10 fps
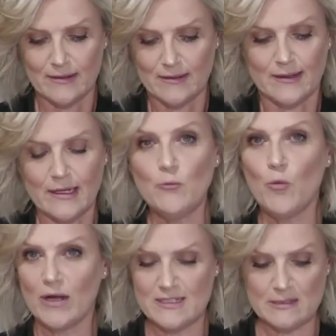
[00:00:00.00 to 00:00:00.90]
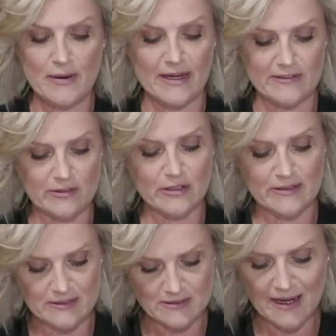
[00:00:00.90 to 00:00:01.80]
in one space, you can
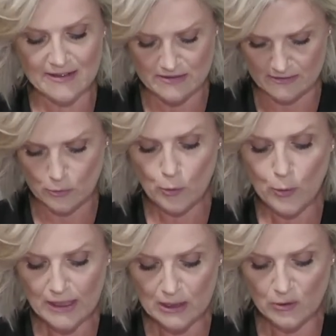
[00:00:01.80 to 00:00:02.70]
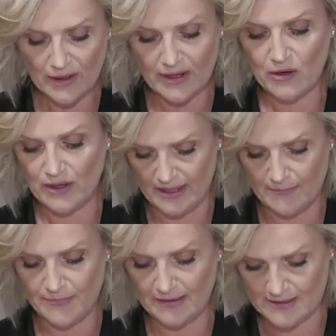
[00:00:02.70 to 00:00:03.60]
start to quickly look at it and go,
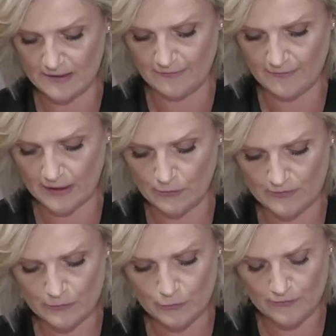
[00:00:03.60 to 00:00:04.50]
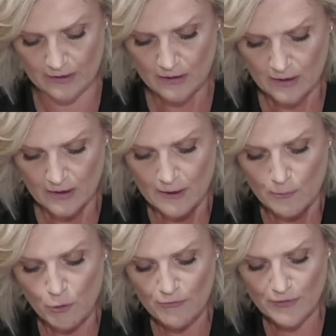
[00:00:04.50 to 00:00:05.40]
yep, that's definitely got sort of a
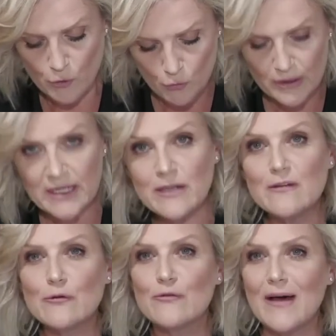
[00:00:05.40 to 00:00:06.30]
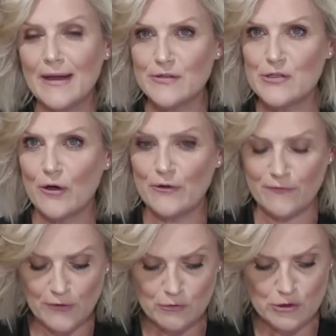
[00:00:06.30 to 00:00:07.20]
more of a green sort of undertone
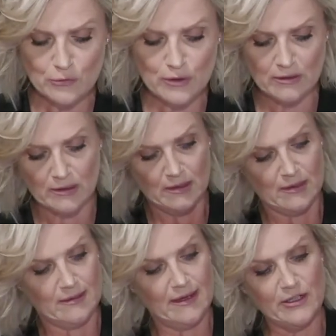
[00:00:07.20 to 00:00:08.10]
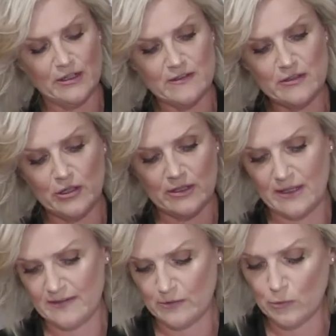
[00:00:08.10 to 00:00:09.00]
feel to it. And you can certainly,
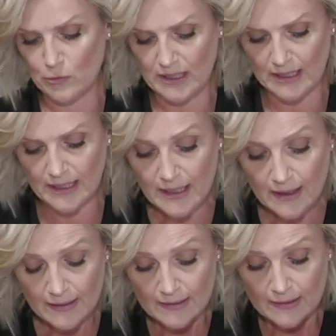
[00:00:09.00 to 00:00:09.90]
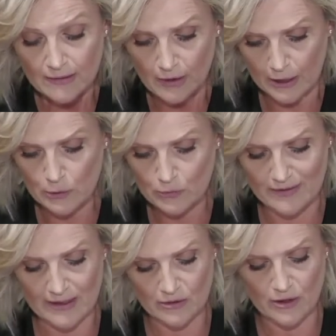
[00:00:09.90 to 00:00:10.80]
as I'm looking here, I can look at
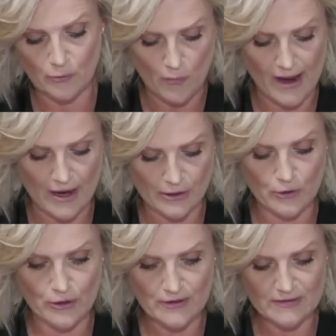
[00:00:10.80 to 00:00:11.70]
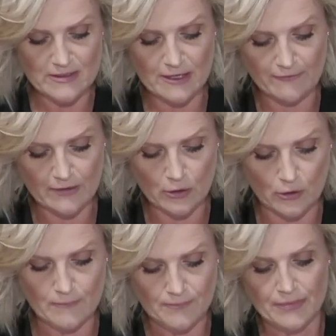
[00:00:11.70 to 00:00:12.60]
that and go, wow, you know, this has definitely
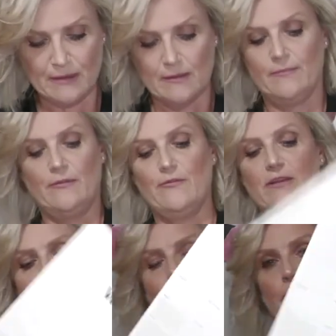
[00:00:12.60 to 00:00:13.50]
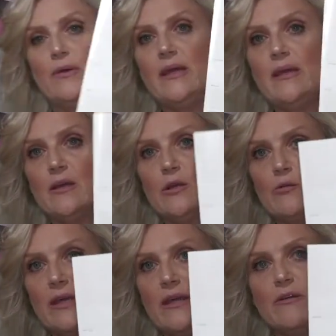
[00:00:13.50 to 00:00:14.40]
got, for example, here, you look
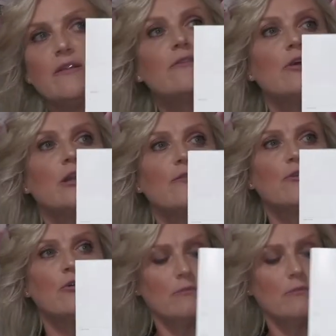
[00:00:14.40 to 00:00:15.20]
here, it's certainly got